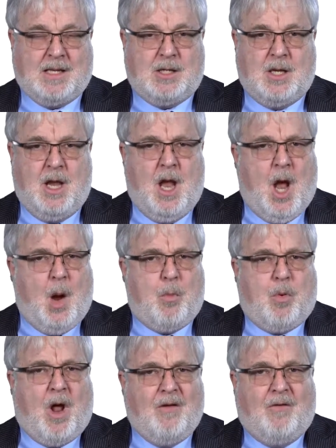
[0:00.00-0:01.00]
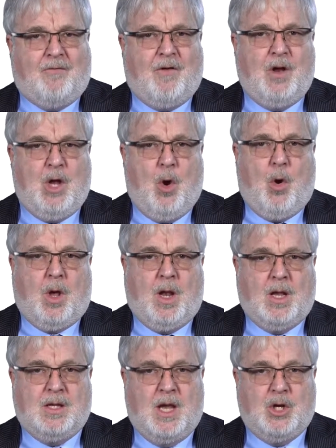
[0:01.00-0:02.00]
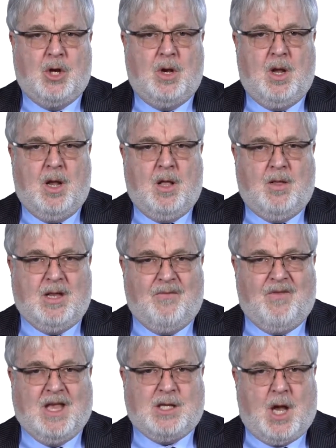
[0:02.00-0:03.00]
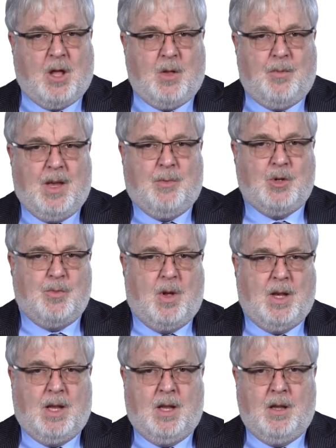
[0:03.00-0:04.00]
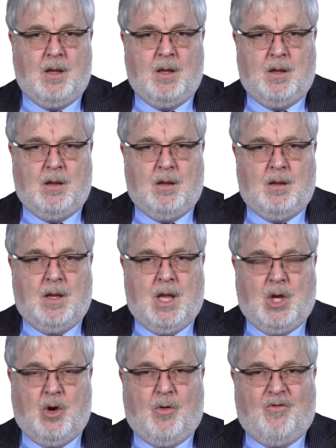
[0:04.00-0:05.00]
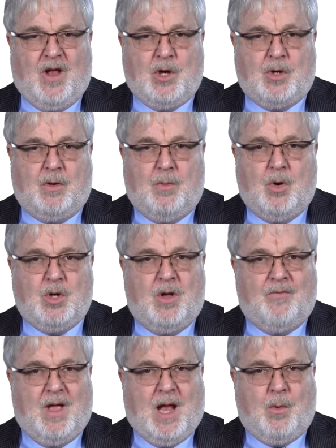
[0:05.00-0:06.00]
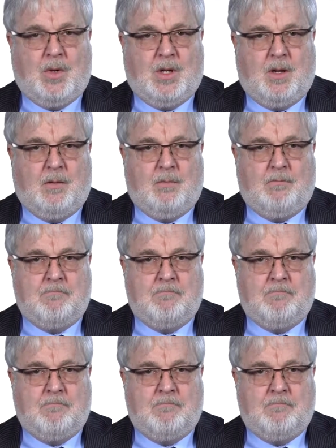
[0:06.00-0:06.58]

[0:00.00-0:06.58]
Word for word: That's a private funding organization that invests other people's money in your venture in return for equity.